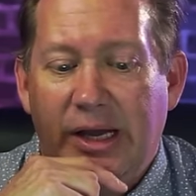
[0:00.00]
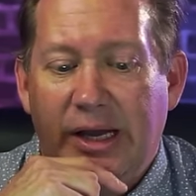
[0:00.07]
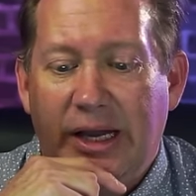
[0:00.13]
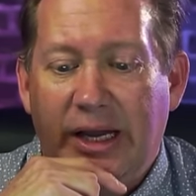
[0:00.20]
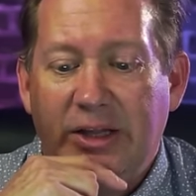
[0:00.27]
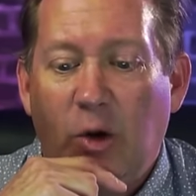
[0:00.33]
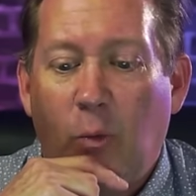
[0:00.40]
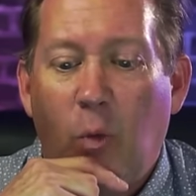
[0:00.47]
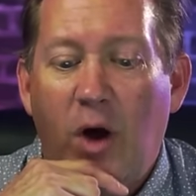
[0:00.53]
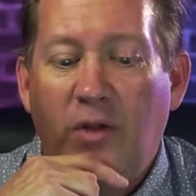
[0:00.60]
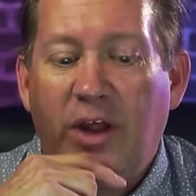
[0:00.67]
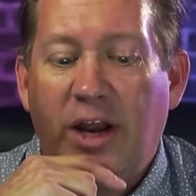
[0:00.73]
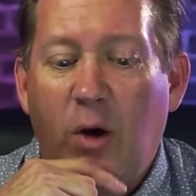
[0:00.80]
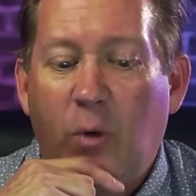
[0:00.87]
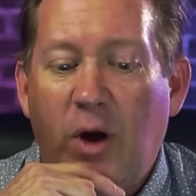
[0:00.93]
And the one
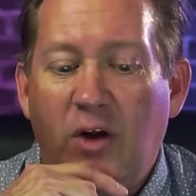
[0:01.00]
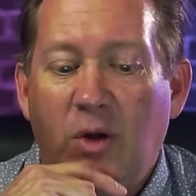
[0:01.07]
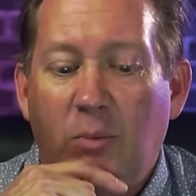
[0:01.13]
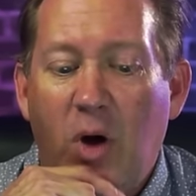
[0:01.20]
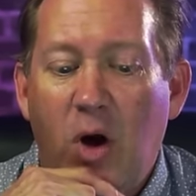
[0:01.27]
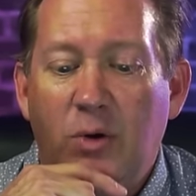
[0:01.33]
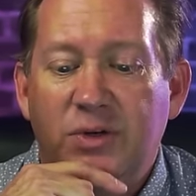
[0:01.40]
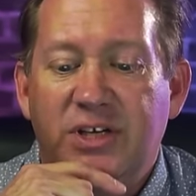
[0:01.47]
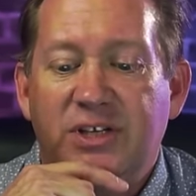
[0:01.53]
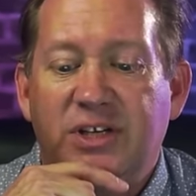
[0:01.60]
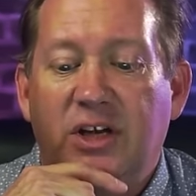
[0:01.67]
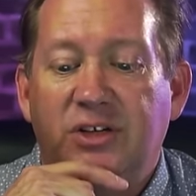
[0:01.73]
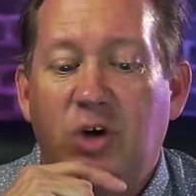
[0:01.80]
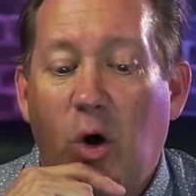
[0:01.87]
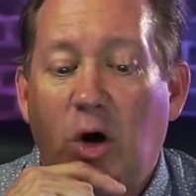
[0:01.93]
that I wear the most is
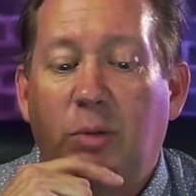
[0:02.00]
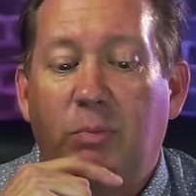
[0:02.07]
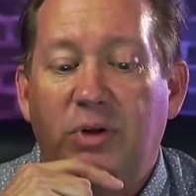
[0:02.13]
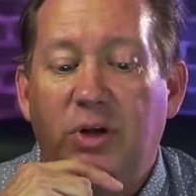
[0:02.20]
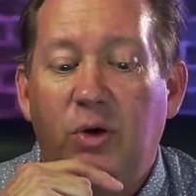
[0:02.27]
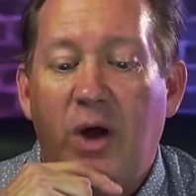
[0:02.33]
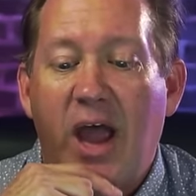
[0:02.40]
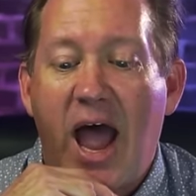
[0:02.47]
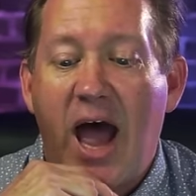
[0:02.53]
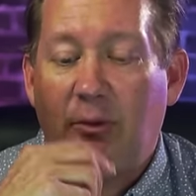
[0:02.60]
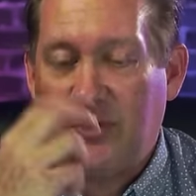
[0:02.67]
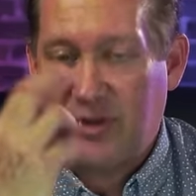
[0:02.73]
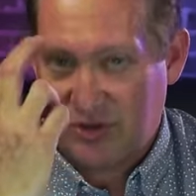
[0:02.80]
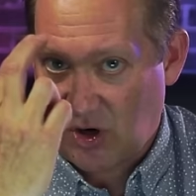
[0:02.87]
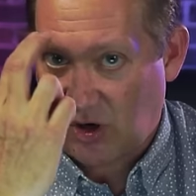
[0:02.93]
a dark blue hat
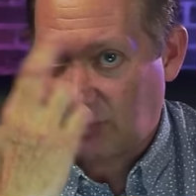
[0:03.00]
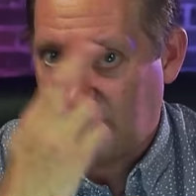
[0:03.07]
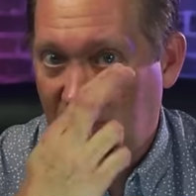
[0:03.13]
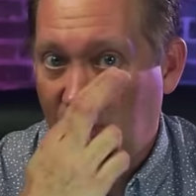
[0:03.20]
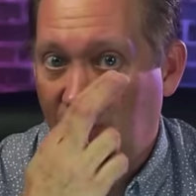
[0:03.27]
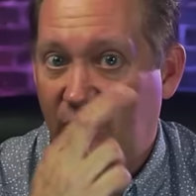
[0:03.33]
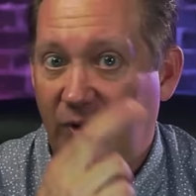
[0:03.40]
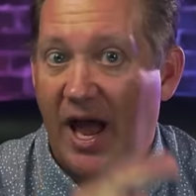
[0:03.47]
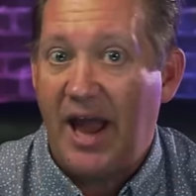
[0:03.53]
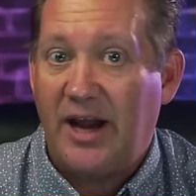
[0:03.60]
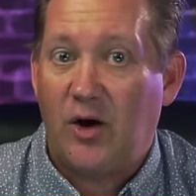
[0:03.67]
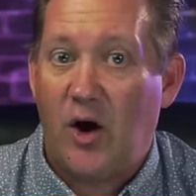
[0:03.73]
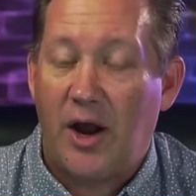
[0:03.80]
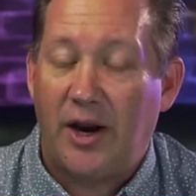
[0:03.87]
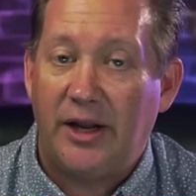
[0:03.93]
with a dark blue flag
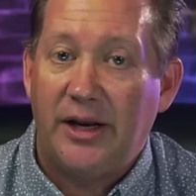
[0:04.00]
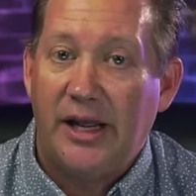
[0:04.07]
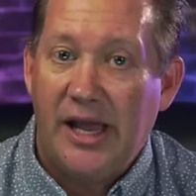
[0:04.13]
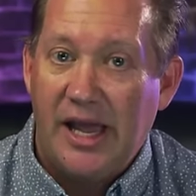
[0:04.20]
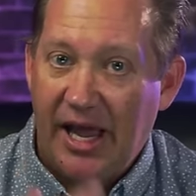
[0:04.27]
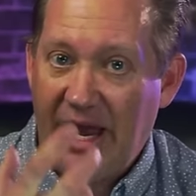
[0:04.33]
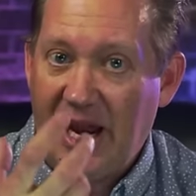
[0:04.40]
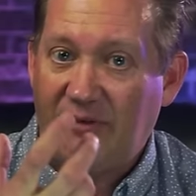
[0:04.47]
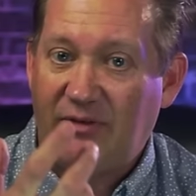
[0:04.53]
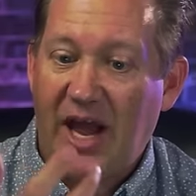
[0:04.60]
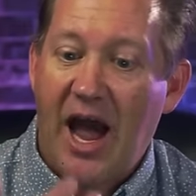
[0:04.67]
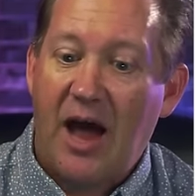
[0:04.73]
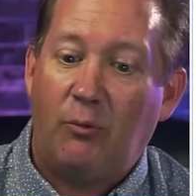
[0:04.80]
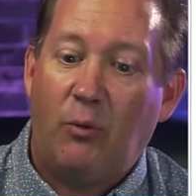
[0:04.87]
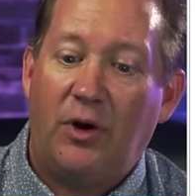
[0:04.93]
on it. And I've
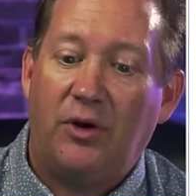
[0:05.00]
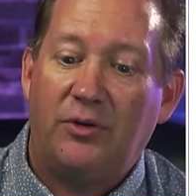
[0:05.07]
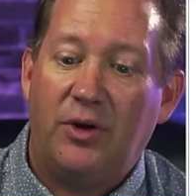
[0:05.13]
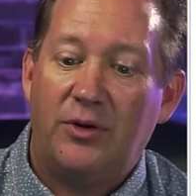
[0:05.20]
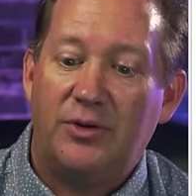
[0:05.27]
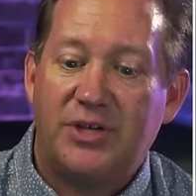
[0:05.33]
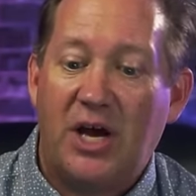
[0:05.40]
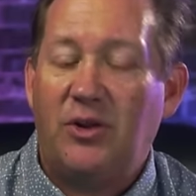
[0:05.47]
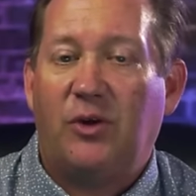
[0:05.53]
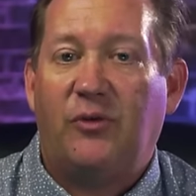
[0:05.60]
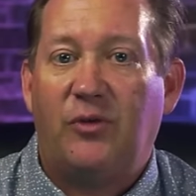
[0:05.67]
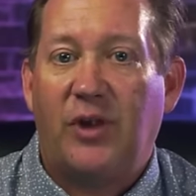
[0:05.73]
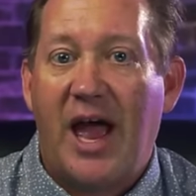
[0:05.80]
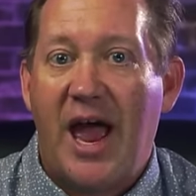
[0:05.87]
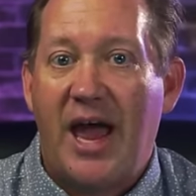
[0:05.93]
got one of those other
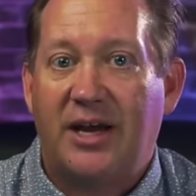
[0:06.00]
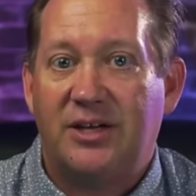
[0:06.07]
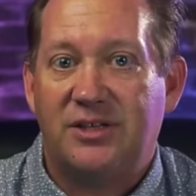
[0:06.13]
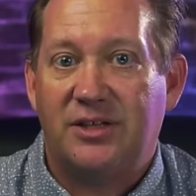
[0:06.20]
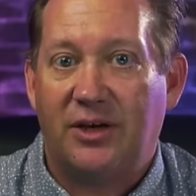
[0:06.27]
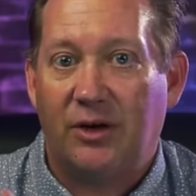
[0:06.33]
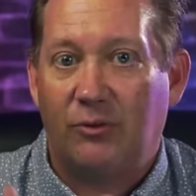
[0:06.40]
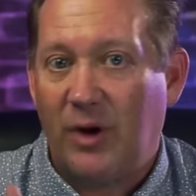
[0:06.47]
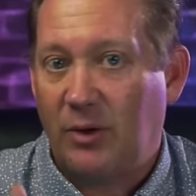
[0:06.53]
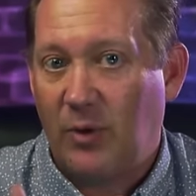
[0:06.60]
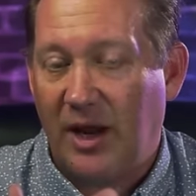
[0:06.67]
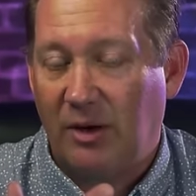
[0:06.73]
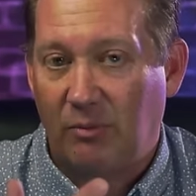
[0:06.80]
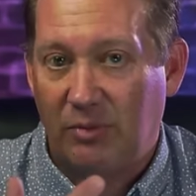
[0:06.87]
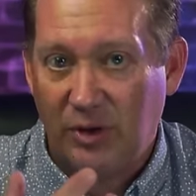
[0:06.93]
flags, the red,
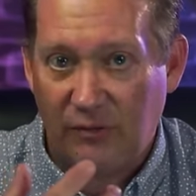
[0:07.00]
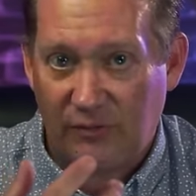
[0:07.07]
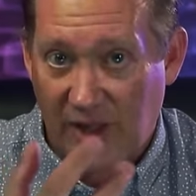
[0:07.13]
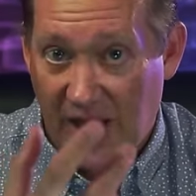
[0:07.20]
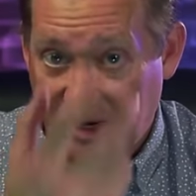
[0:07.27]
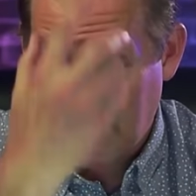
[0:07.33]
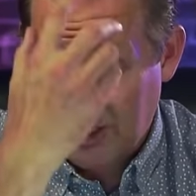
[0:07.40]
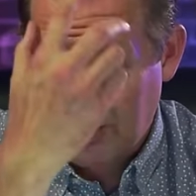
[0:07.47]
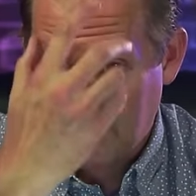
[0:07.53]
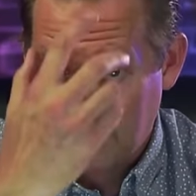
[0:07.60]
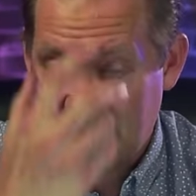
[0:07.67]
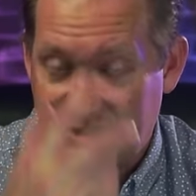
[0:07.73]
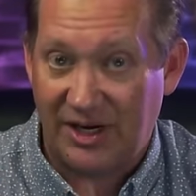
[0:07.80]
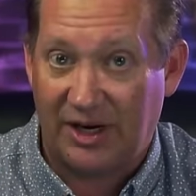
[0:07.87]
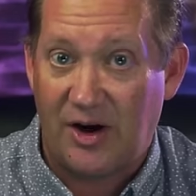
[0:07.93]
white, and blue flag that you can
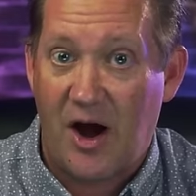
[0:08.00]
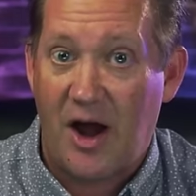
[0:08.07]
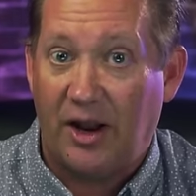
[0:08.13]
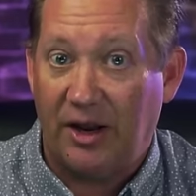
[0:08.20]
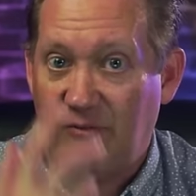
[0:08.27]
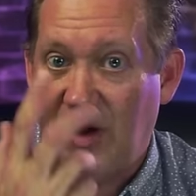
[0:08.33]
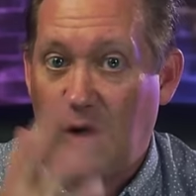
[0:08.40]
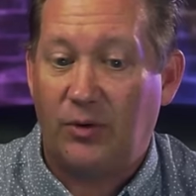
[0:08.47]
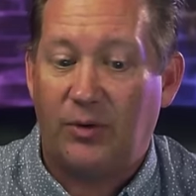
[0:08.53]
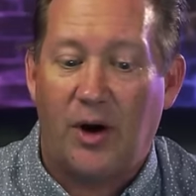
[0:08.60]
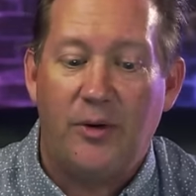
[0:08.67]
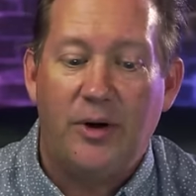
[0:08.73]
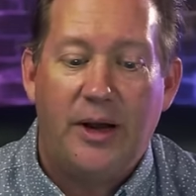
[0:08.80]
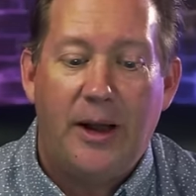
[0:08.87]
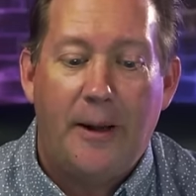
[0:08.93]
stick on it, Velcro.